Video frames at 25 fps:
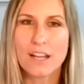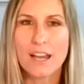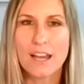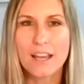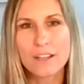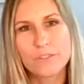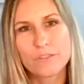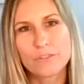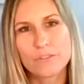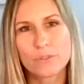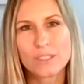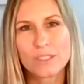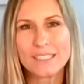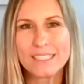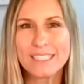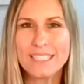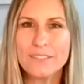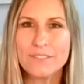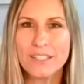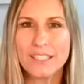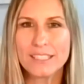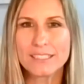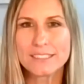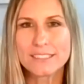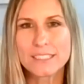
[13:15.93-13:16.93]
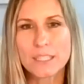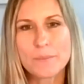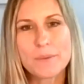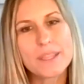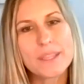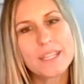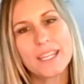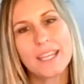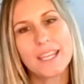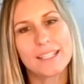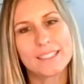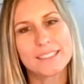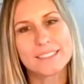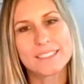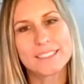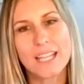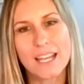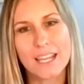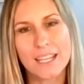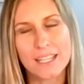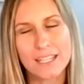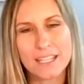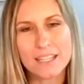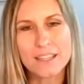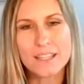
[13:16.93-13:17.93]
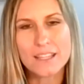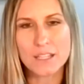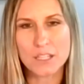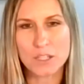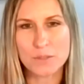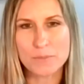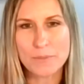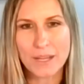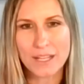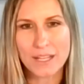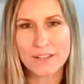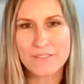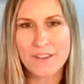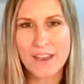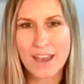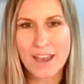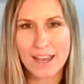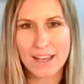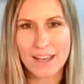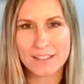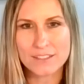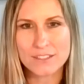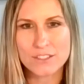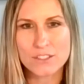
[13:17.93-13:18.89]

kind of relieving some of the anxiety that you might have had.